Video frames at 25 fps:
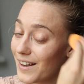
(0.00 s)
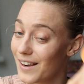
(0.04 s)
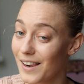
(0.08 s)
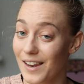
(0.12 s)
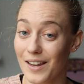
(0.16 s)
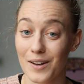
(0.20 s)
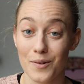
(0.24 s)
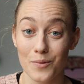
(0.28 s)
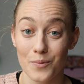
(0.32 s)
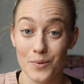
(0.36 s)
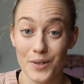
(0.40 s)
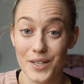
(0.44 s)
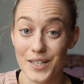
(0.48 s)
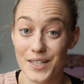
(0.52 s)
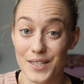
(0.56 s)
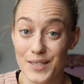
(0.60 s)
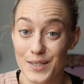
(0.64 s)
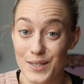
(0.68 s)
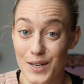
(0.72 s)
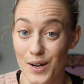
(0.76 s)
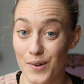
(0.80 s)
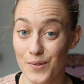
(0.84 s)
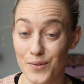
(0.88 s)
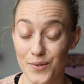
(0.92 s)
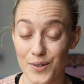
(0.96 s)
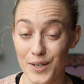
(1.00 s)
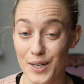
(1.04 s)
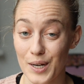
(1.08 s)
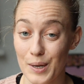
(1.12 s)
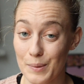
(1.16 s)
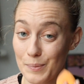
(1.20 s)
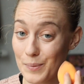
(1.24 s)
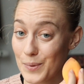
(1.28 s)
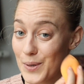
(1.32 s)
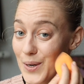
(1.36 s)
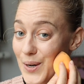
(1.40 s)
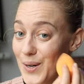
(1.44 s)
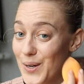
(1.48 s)
like rediscovering a
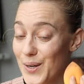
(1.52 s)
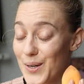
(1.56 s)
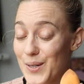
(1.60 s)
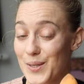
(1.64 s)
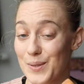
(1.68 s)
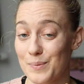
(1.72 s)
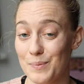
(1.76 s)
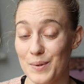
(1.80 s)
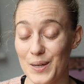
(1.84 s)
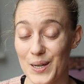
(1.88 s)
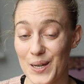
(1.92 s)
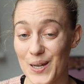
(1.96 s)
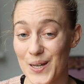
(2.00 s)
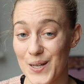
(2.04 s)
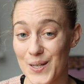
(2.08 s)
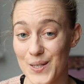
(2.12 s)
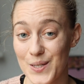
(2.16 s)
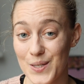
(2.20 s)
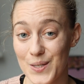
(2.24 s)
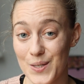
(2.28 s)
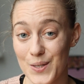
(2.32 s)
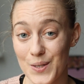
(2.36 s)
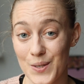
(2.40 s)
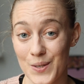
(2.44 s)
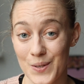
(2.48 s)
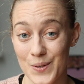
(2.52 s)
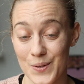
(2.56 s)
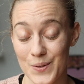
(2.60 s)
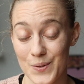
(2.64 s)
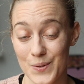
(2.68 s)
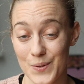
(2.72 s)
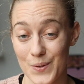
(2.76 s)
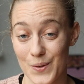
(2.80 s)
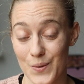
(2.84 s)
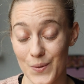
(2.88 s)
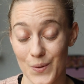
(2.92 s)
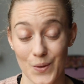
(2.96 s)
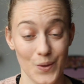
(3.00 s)
product because
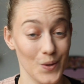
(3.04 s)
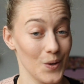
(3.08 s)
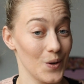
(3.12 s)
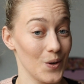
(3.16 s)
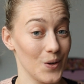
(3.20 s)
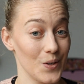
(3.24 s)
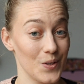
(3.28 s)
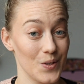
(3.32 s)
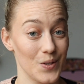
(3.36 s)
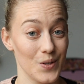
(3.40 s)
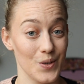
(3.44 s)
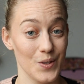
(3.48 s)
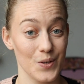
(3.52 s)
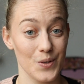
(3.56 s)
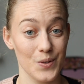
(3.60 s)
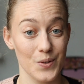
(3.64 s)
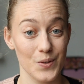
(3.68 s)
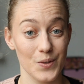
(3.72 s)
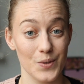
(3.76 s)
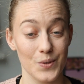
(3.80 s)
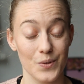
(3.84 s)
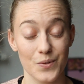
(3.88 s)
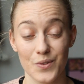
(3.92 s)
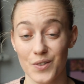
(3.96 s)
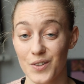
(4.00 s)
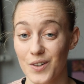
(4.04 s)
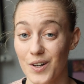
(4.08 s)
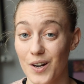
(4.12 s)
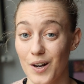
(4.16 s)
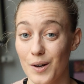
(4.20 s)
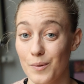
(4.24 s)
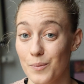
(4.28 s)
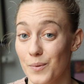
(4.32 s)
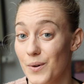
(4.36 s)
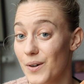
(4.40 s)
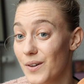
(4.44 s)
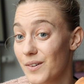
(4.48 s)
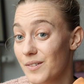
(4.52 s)
you thought you
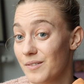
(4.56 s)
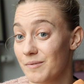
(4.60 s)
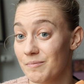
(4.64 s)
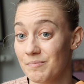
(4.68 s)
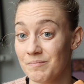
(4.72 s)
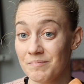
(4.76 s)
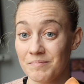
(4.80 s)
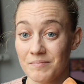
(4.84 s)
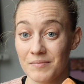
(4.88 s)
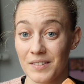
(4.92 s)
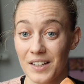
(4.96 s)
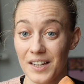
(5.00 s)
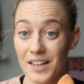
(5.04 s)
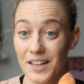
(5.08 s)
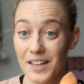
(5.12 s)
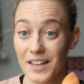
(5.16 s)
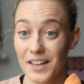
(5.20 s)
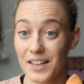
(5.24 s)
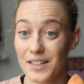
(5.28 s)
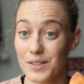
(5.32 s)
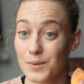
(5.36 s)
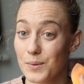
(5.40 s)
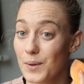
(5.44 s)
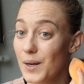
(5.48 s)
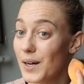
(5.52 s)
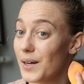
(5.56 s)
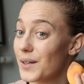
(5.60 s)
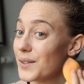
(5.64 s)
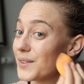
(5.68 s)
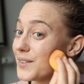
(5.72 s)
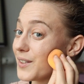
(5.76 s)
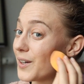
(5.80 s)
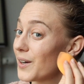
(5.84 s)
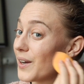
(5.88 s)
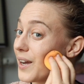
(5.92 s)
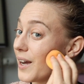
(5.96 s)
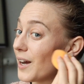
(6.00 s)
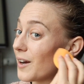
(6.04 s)
forgot one as well.
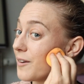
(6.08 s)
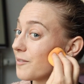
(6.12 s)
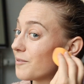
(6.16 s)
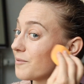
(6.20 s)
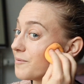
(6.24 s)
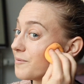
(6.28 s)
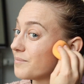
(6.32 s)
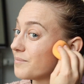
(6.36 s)
So yeah,